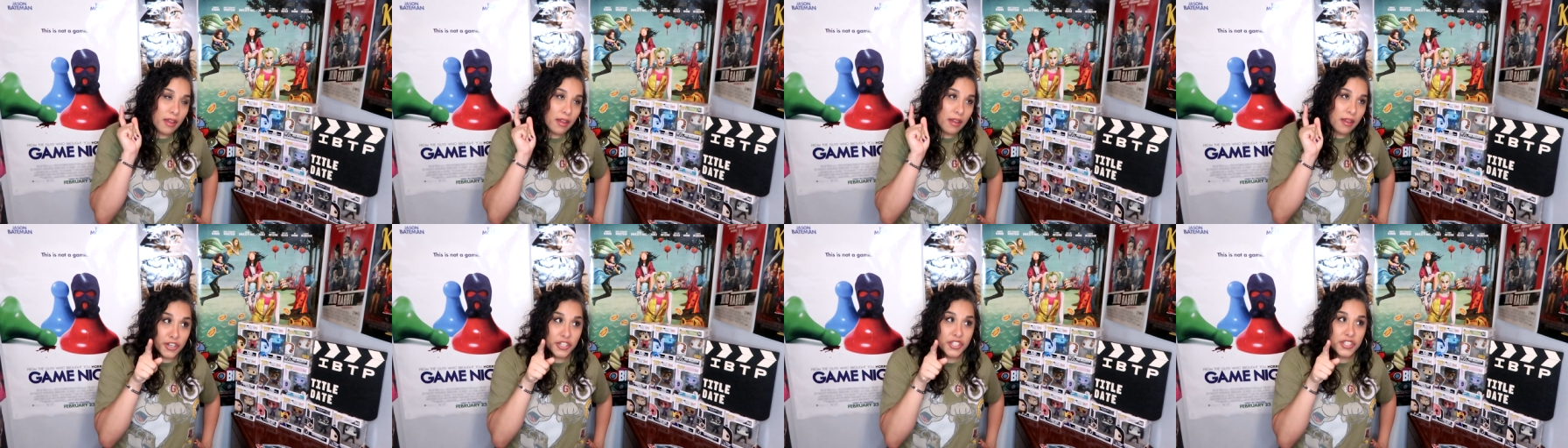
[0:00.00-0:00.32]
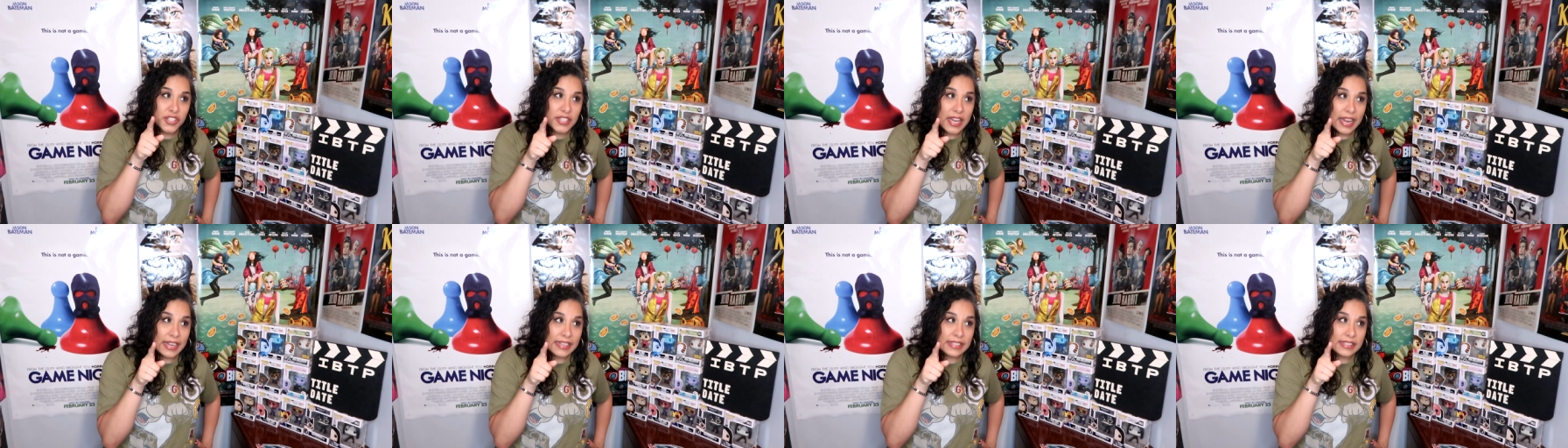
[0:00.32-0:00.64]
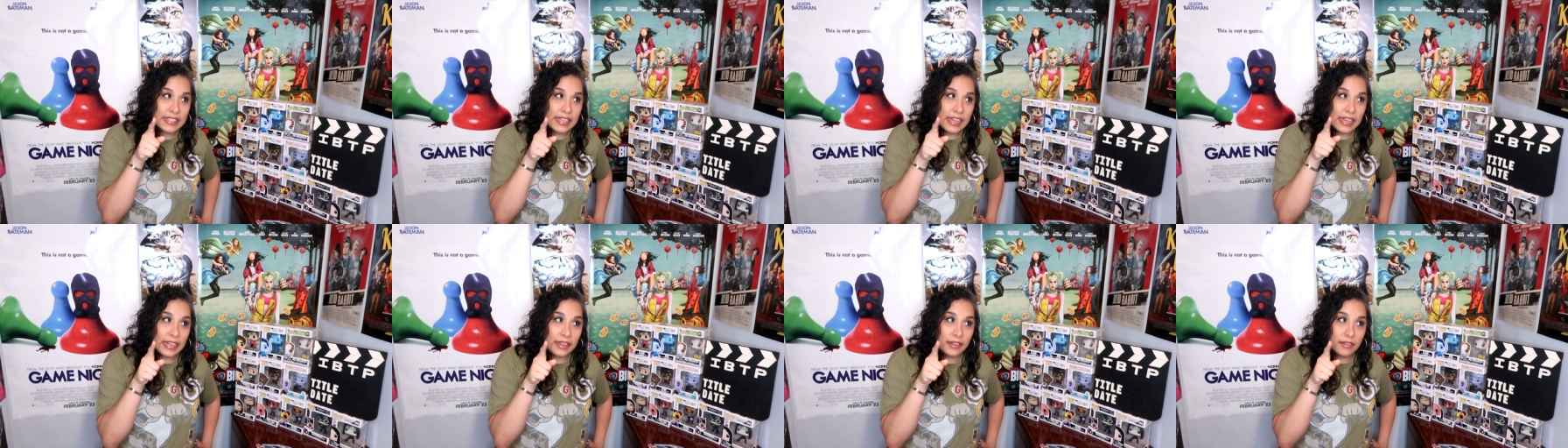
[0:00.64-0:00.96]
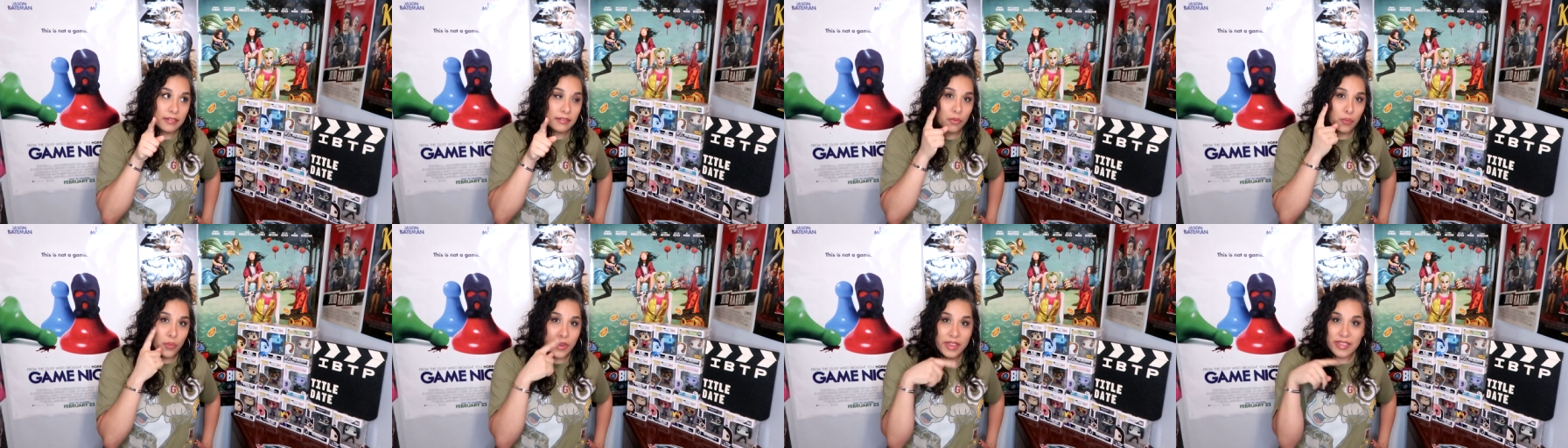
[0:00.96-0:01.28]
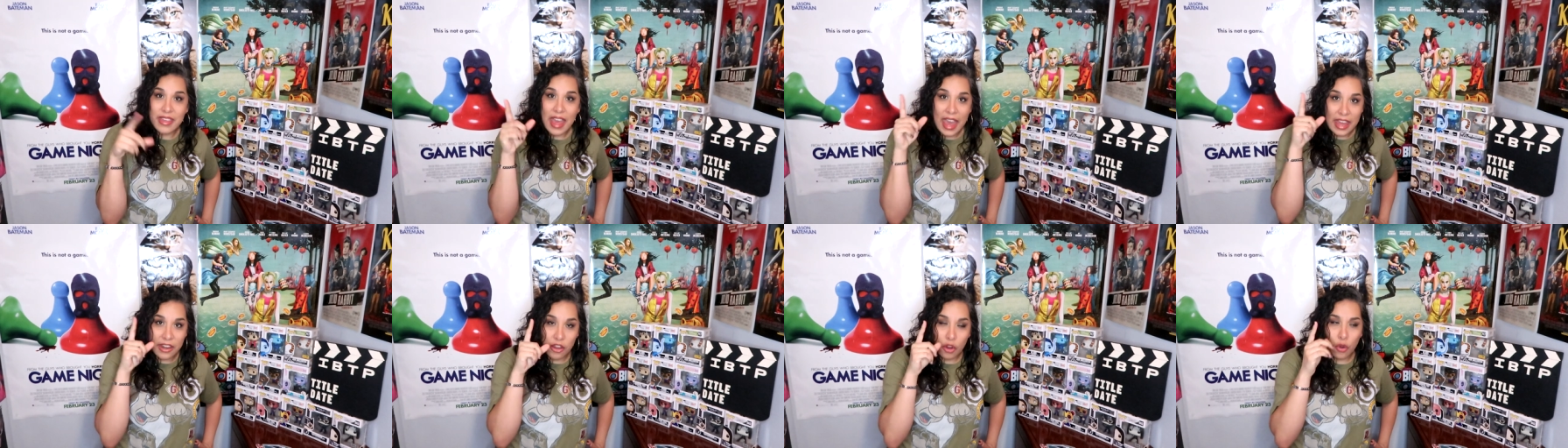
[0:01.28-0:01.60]
first sex scene
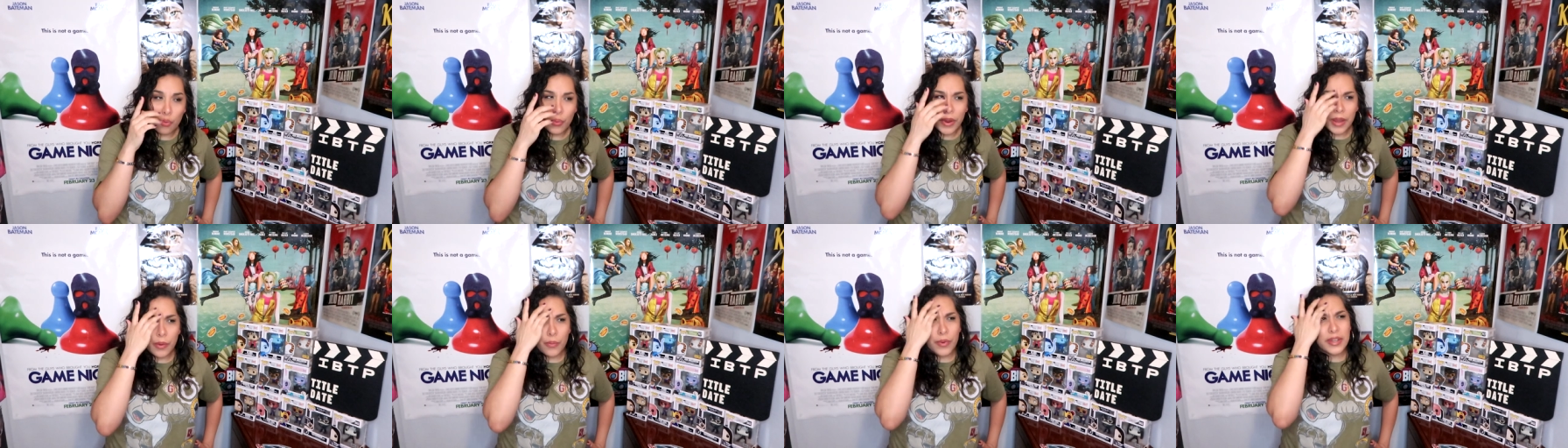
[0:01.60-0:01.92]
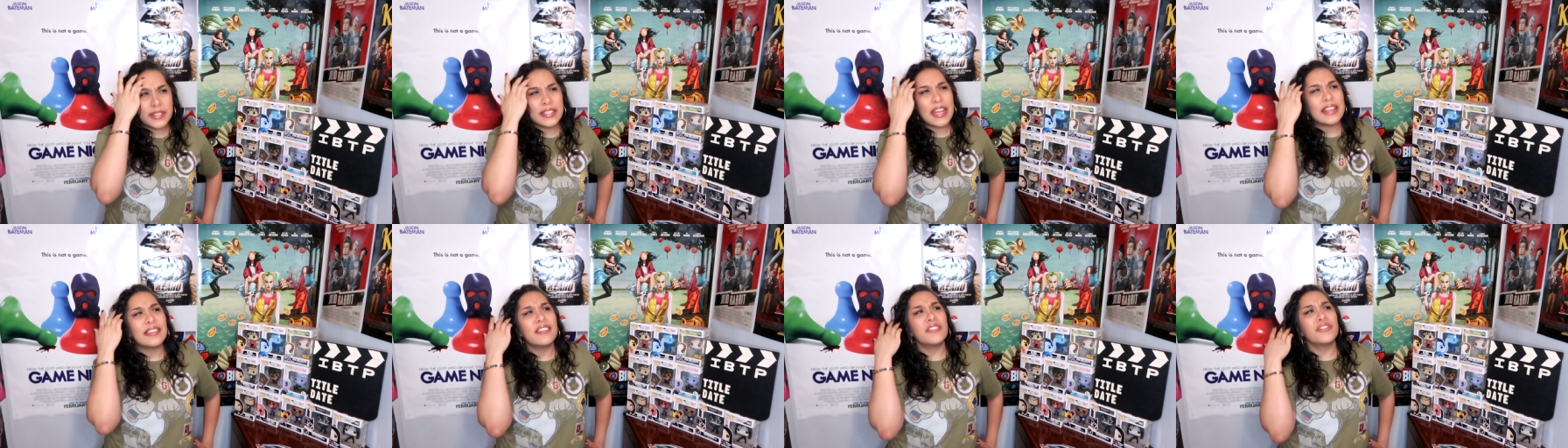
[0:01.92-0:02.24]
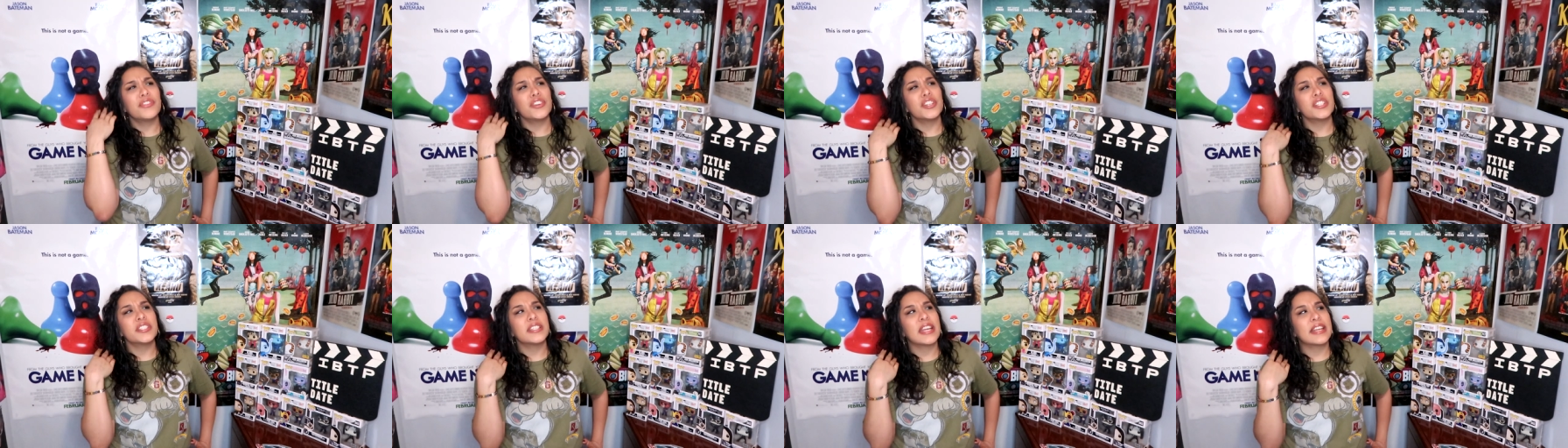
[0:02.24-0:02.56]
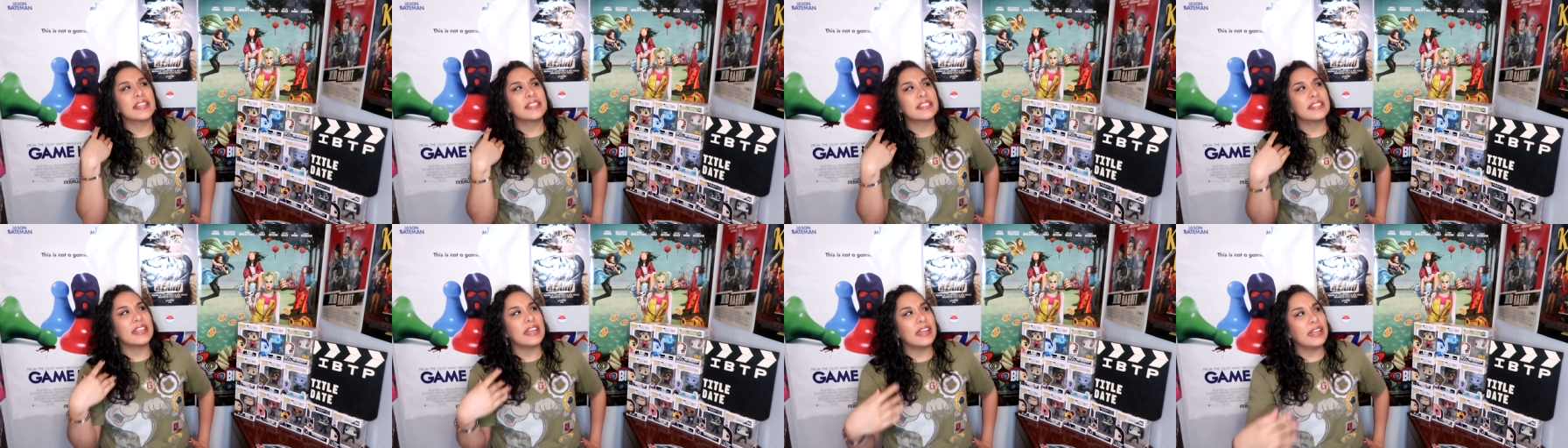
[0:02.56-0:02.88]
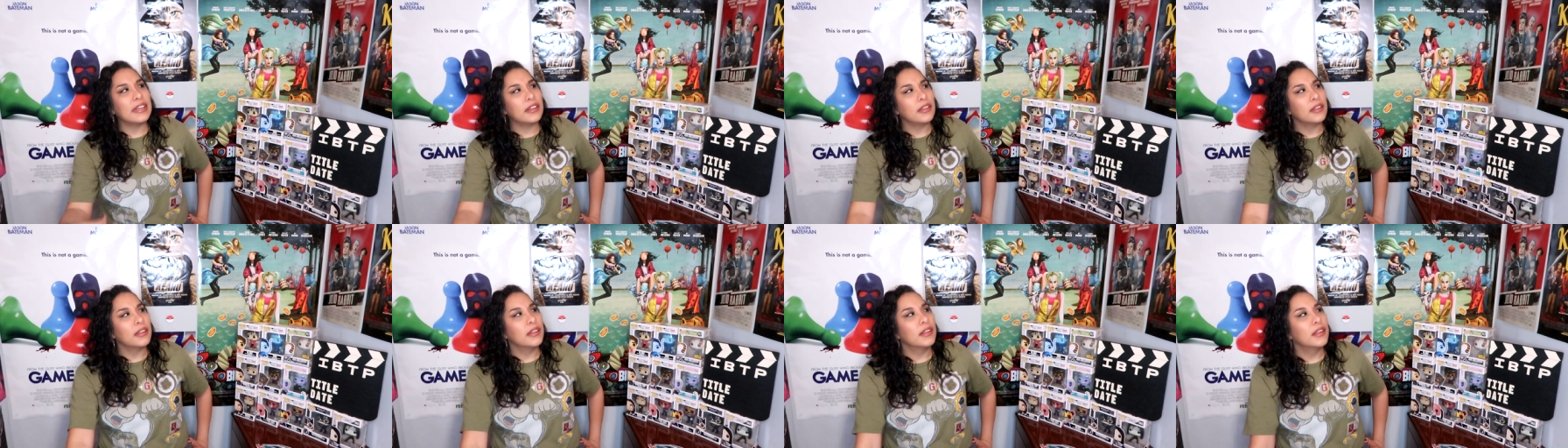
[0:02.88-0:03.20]
with Daddy. Wait, was that the first sex
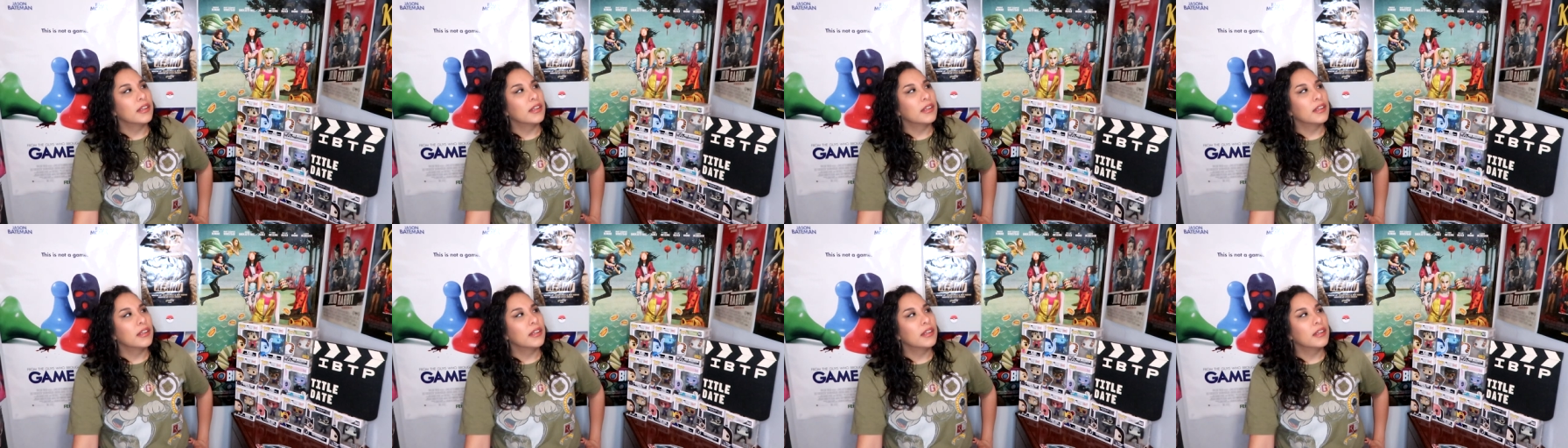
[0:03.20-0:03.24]
scene?